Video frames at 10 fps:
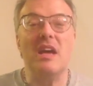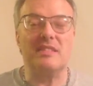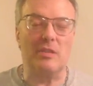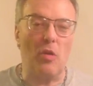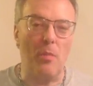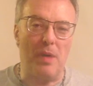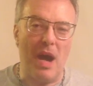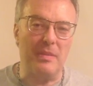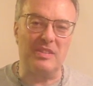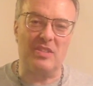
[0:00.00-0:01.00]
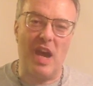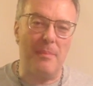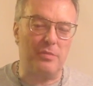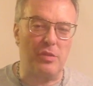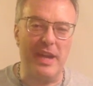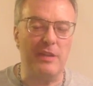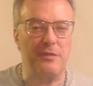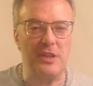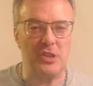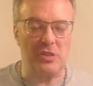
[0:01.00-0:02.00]
so Obama's top trade
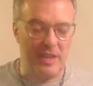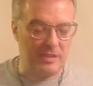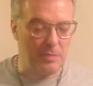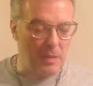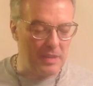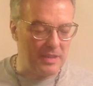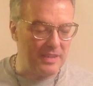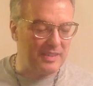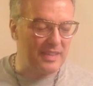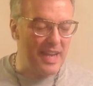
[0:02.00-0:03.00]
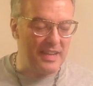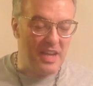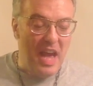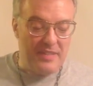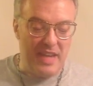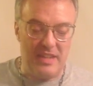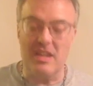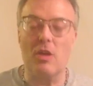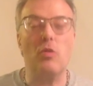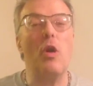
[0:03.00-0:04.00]
official has publicly said
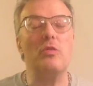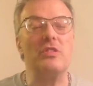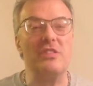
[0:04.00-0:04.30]
that, quote,